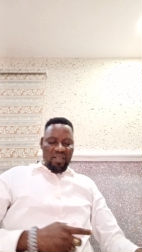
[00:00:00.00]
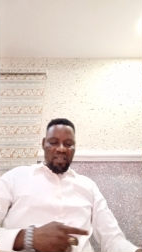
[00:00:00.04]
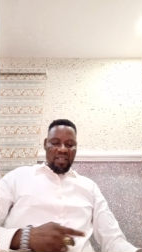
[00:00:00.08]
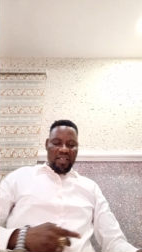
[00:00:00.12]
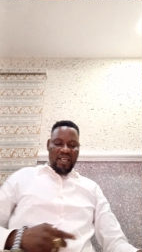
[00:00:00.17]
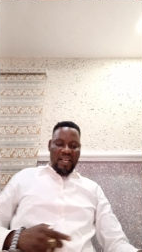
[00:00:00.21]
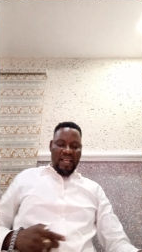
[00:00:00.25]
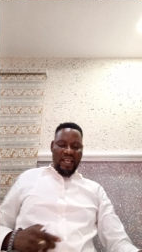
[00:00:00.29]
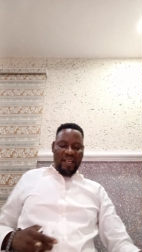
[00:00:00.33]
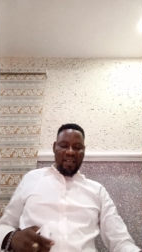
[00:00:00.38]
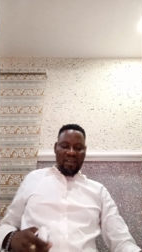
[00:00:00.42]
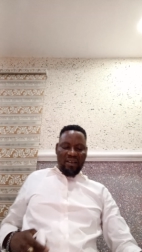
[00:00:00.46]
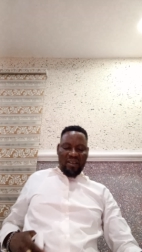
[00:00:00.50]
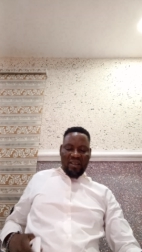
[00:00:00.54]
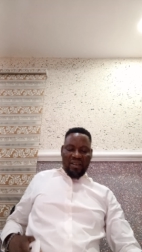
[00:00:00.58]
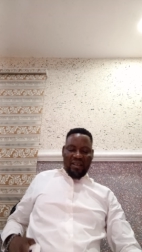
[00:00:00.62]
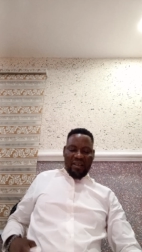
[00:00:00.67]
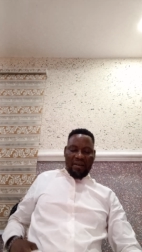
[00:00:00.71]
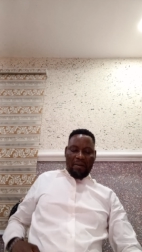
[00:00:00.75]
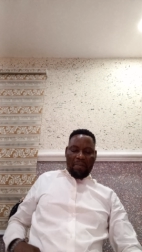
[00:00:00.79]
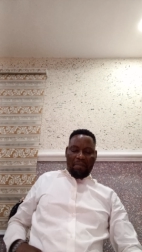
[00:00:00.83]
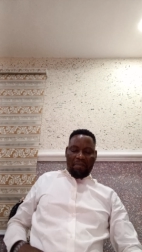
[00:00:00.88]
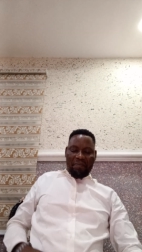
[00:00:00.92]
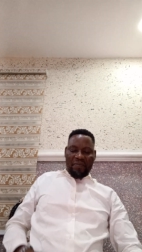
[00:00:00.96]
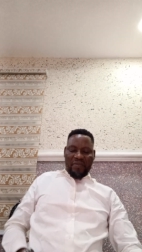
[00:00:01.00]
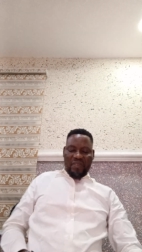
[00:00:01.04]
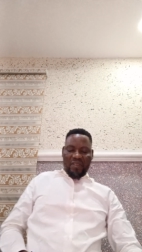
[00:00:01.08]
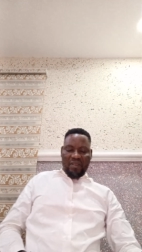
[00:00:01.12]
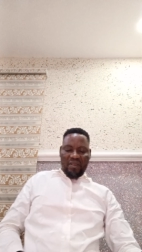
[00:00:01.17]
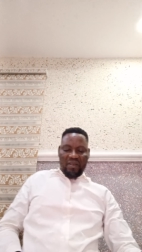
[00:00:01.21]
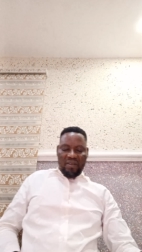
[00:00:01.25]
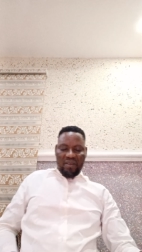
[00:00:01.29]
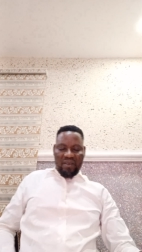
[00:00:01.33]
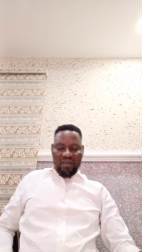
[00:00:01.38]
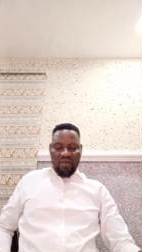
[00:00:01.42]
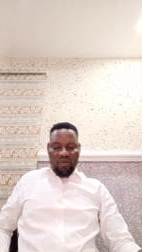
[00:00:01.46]
Then
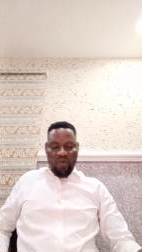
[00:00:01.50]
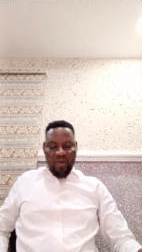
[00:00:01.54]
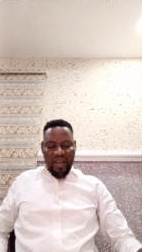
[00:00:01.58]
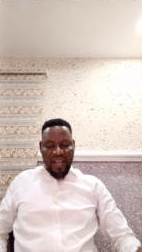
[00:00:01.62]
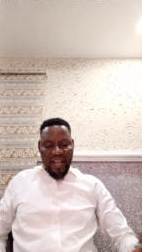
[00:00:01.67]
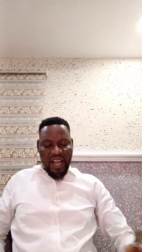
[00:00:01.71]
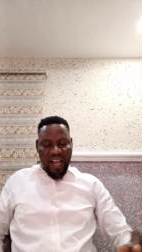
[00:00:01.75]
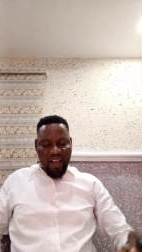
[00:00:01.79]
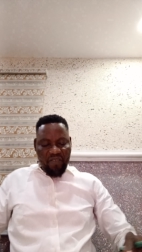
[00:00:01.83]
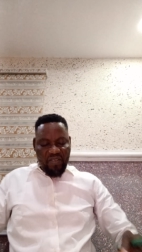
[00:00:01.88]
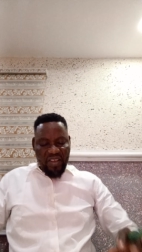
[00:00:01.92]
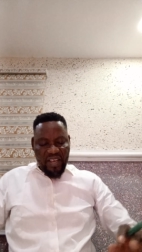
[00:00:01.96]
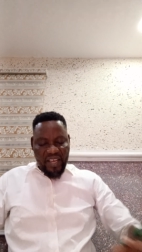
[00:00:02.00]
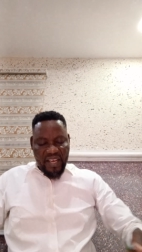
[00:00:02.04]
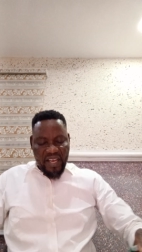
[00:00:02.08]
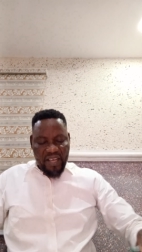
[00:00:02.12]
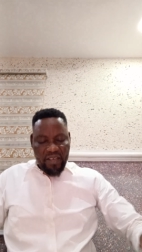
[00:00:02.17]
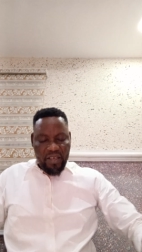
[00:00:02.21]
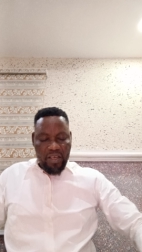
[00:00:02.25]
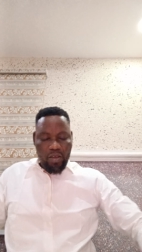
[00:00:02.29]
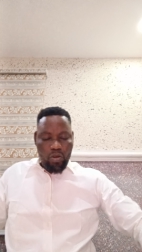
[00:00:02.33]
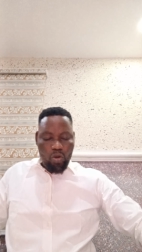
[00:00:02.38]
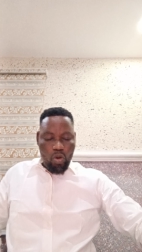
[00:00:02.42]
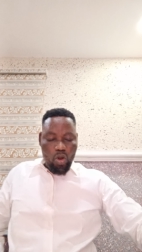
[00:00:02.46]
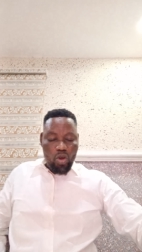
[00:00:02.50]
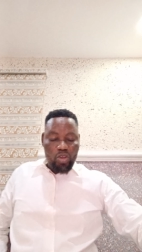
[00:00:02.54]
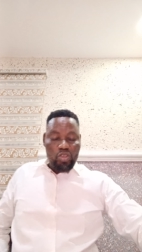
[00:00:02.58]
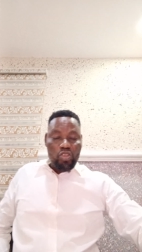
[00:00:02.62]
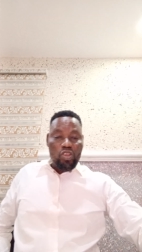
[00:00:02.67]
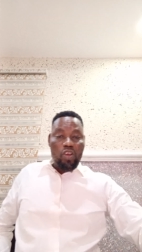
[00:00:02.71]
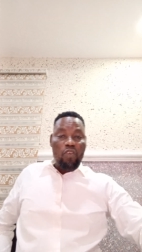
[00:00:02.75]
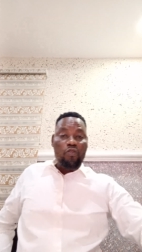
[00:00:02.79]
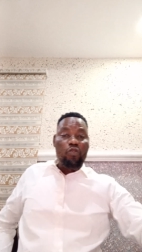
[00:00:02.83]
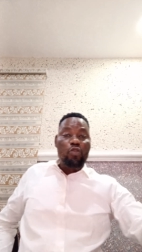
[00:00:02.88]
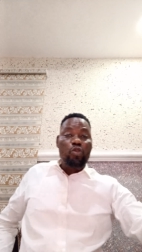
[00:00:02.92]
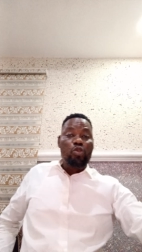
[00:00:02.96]
we have again the
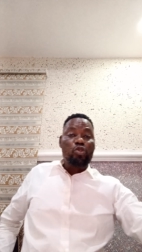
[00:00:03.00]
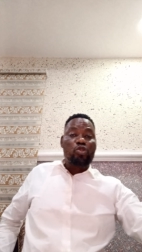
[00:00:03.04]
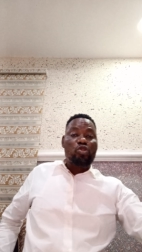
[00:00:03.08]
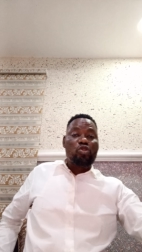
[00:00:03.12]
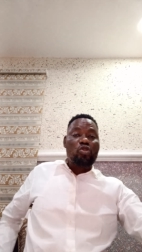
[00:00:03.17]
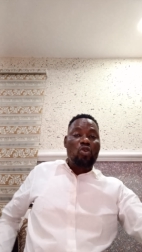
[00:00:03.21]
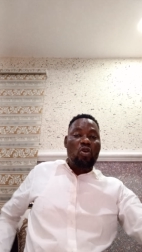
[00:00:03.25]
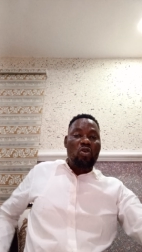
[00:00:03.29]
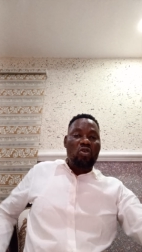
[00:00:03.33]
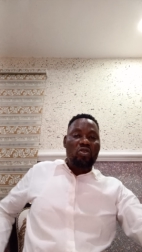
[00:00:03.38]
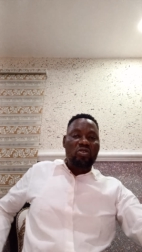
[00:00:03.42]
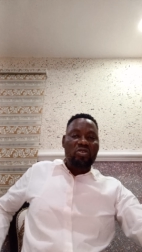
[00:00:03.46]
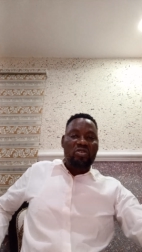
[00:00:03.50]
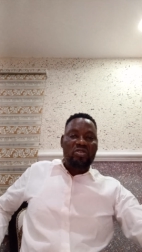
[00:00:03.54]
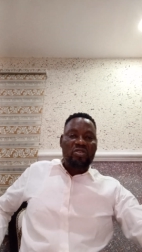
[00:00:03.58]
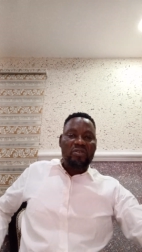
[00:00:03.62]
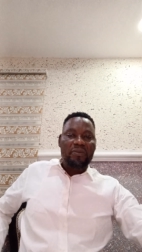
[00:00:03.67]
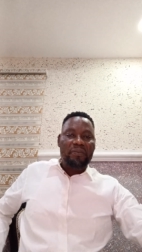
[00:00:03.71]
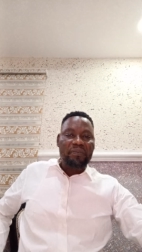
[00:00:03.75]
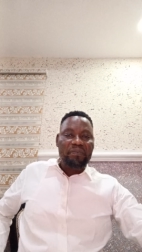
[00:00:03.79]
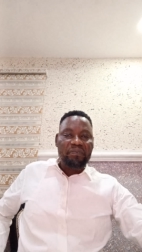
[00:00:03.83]
cost of goods sold.